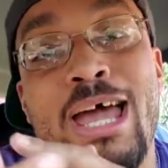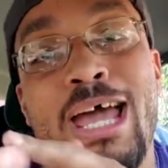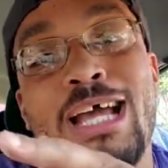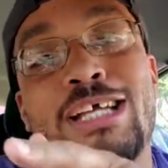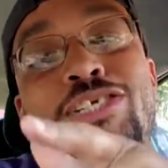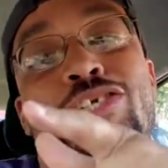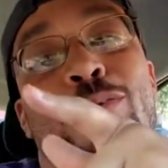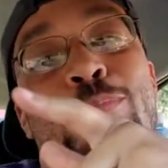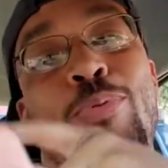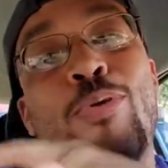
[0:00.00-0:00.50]

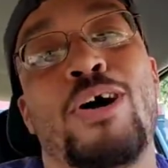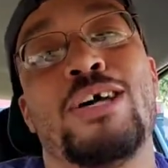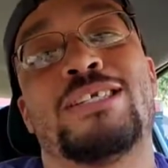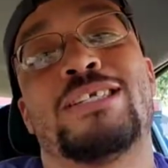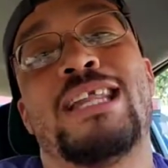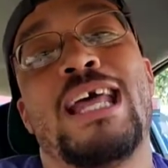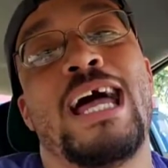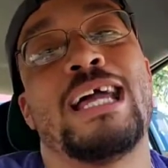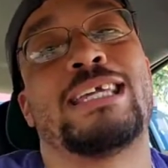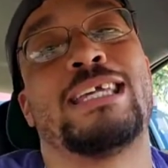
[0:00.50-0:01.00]
It's your boy
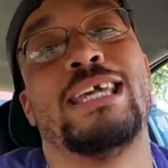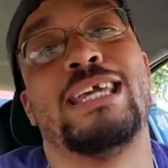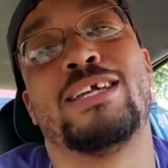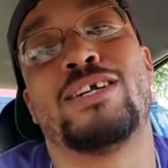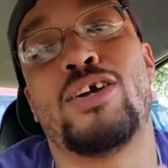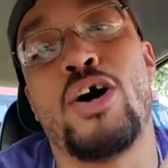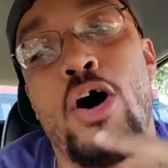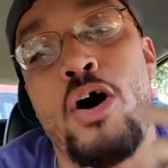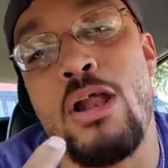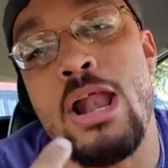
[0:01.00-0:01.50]
Snack
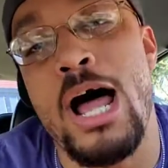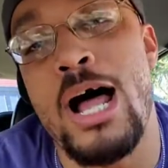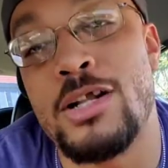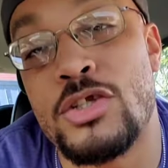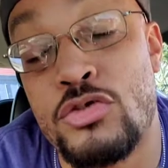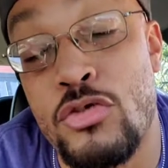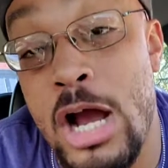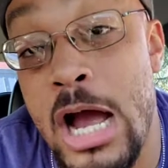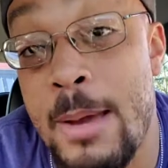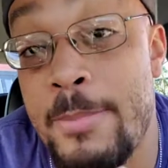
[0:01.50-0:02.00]
King Cole. I'll
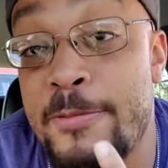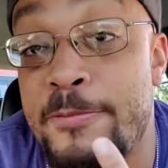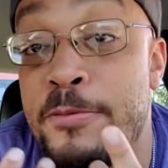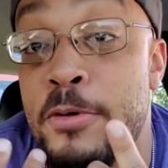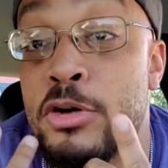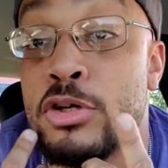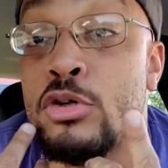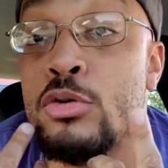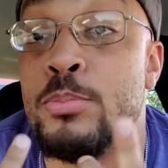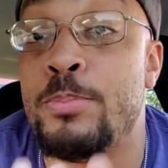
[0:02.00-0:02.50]
try
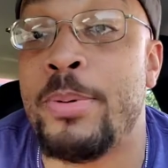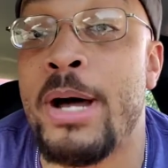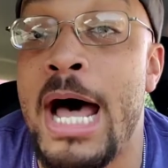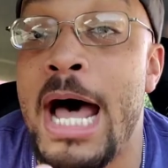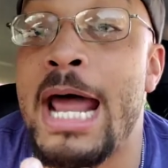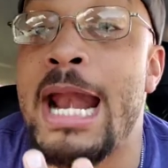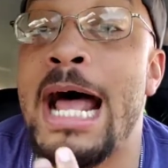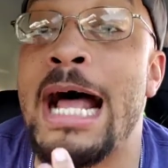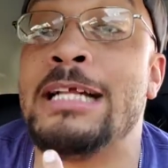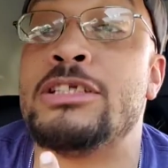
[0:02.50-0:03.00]
before you
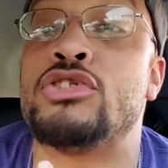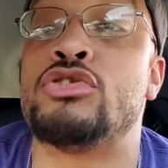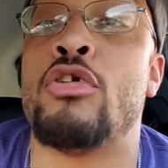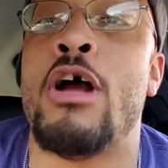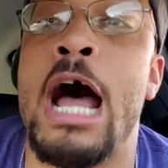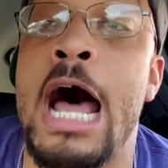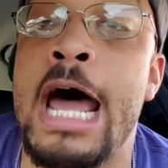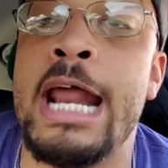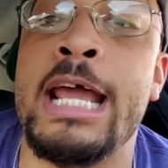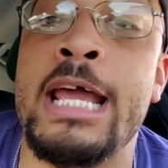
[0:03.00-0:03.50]
buy it. I
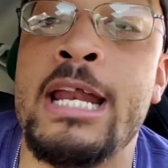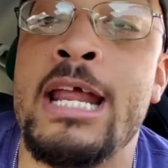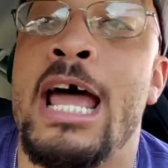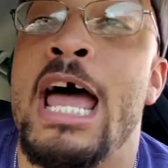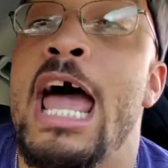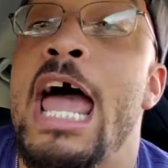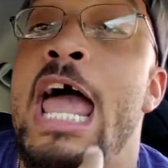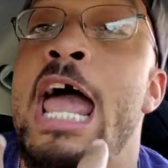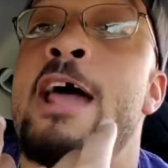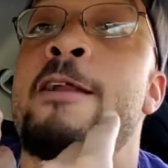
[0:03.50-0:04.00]
tried it
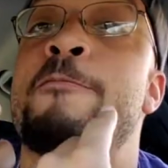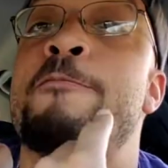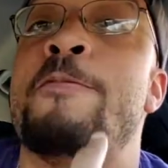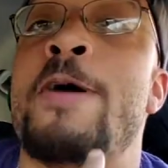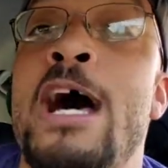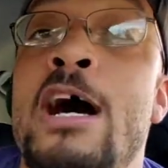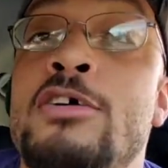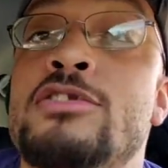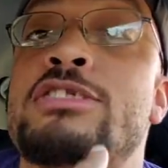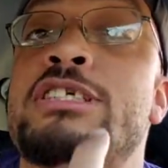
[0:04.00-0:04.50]
and
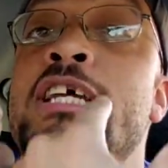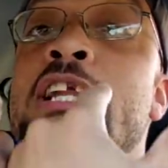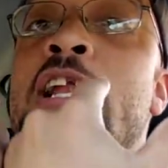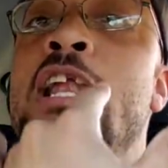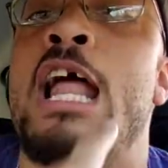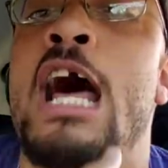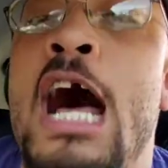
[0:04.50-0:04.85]
felt in